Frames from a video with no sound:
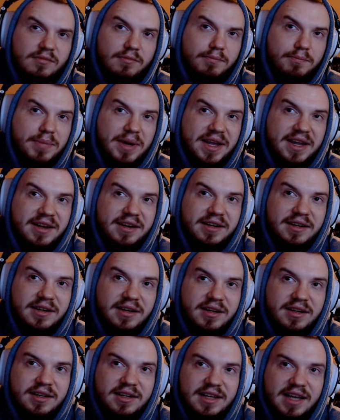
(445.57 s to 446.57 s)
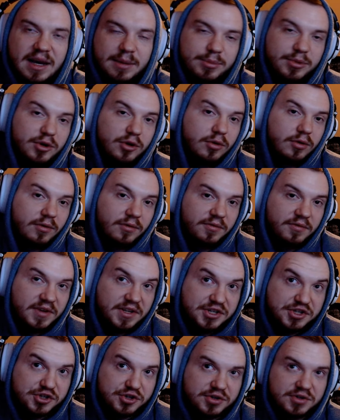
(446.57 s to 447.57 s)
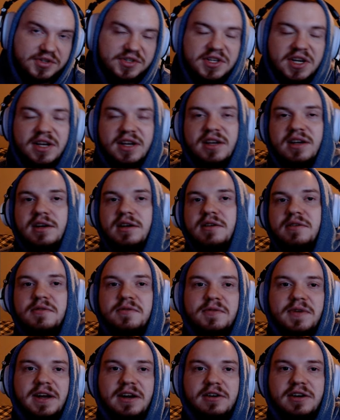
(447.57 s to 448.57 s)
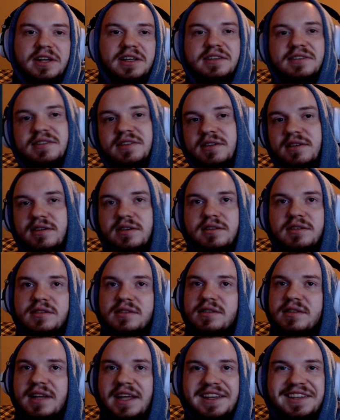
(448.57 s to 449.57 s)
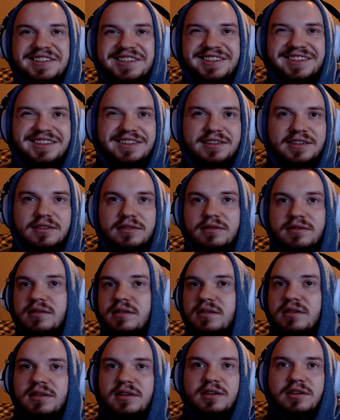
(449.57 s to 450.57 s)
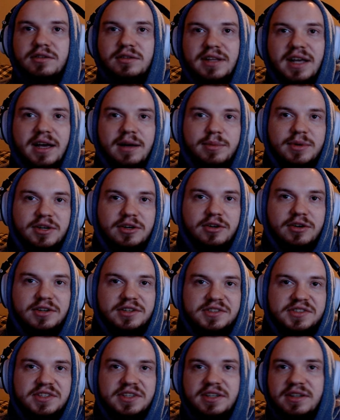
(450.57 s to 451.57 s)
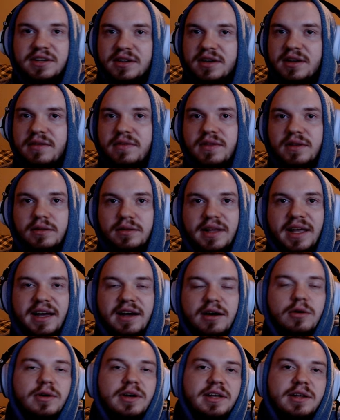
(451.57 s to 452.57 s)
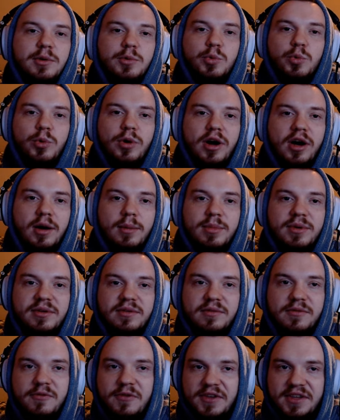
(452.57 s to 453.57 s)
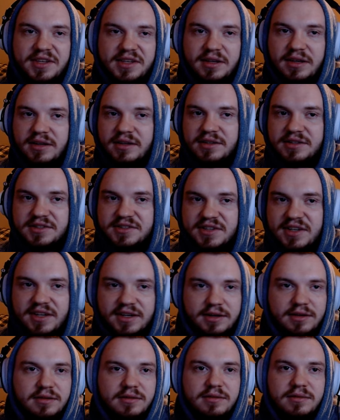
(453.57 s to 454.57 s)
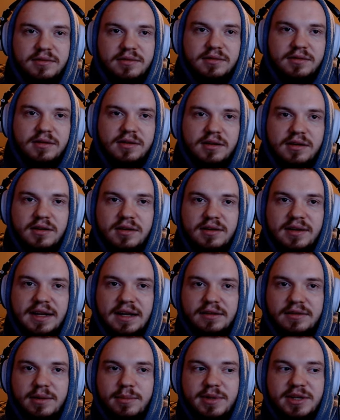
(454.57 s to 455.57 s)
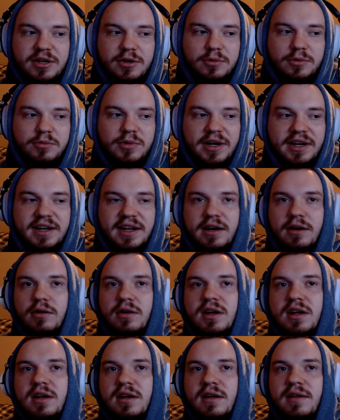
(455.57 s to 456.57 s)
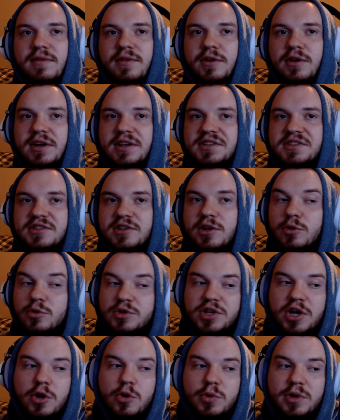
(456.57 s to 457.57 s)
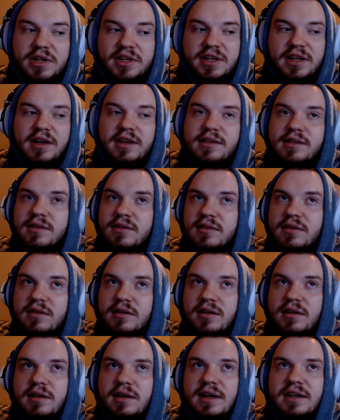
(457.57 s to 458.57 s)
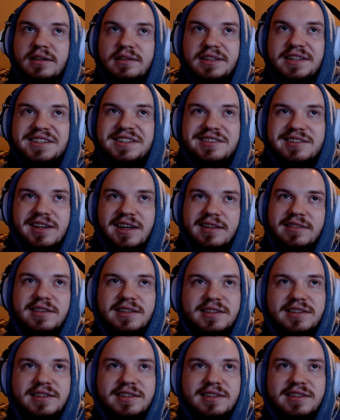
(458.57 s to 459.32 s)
Bain Capital Ventures, Variant, Nascent, Collab and Currency, the LAO and Rob VC. Now, let me note right now, there is no token yet, at least at the